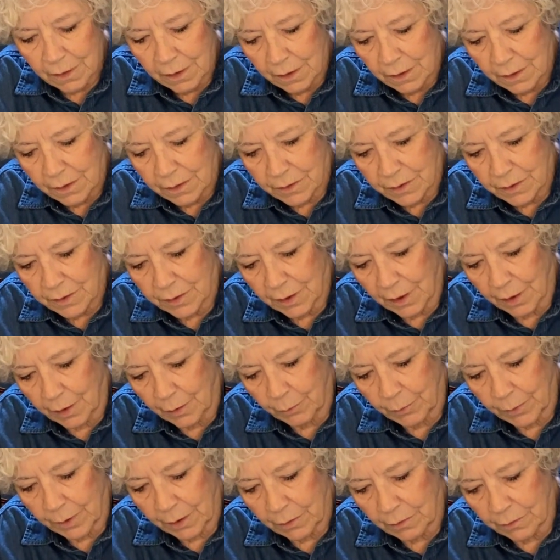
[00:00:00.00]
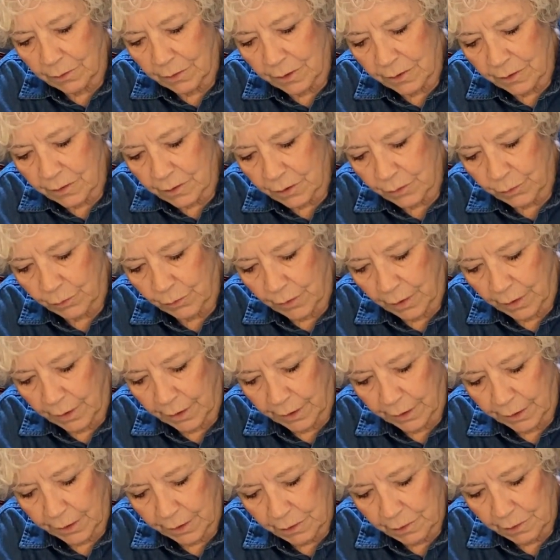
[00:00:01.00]
some in this
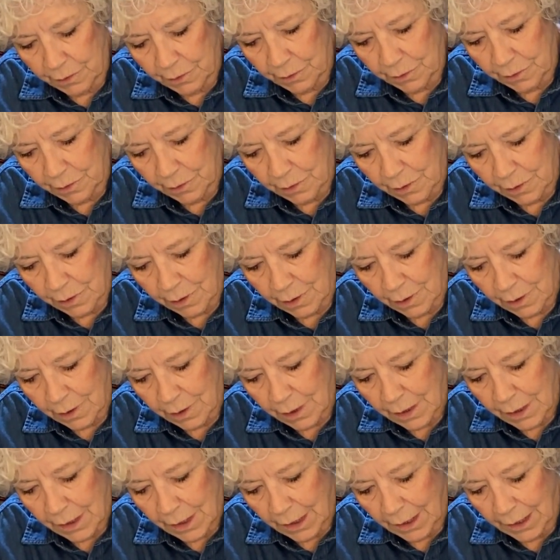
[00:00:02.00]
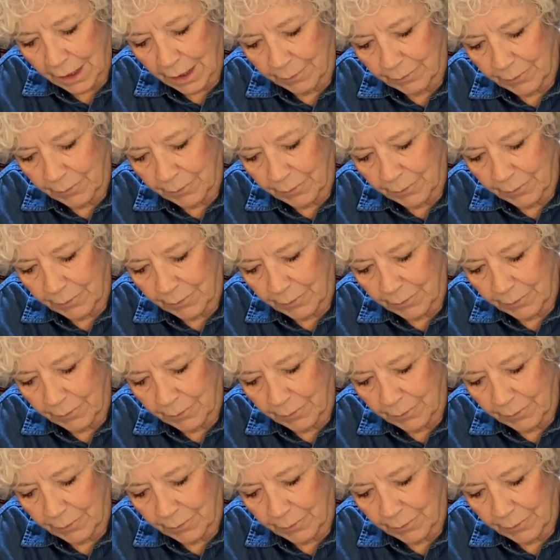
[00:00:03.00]
one, and I'm